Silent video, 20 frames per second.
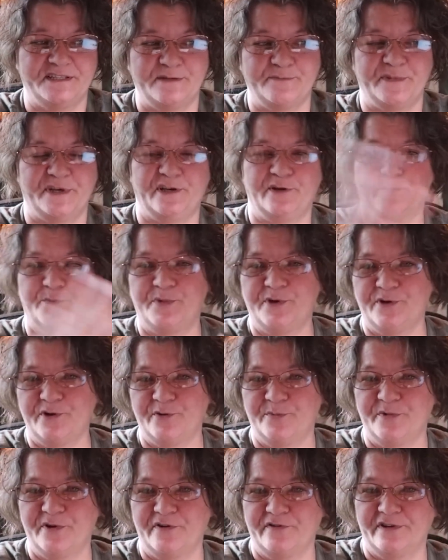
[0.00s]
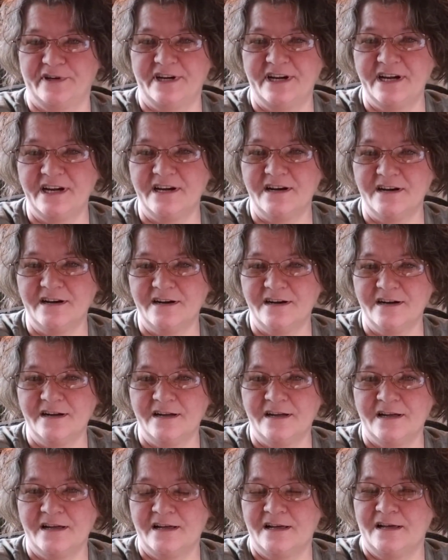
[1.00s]
then my computer will be over here,
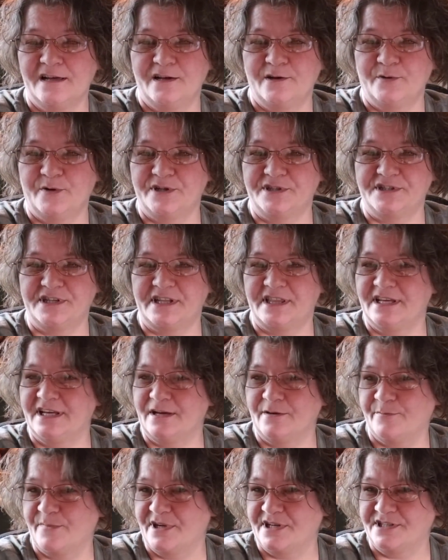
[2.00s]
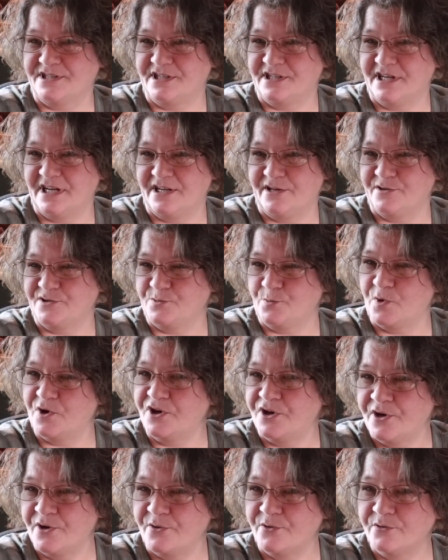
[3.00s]
which I think I've mentioned I use
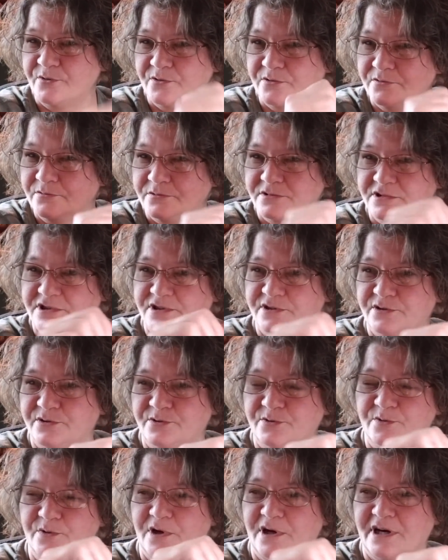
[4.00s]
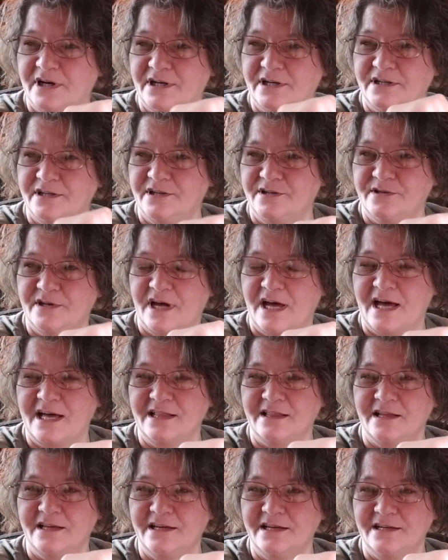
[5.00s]
OneNote to
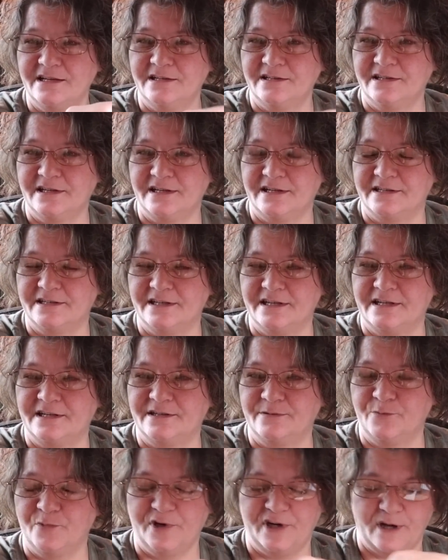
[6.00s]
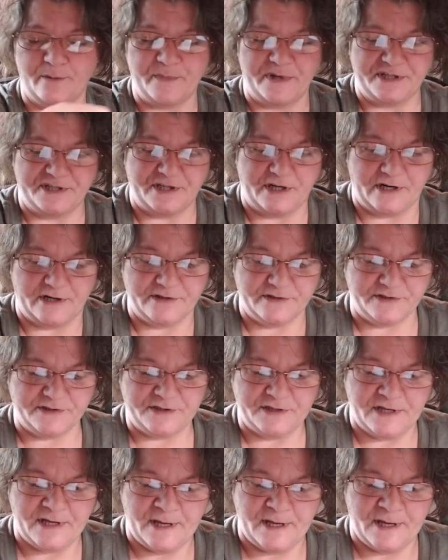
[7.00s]
highlight and work on my charts.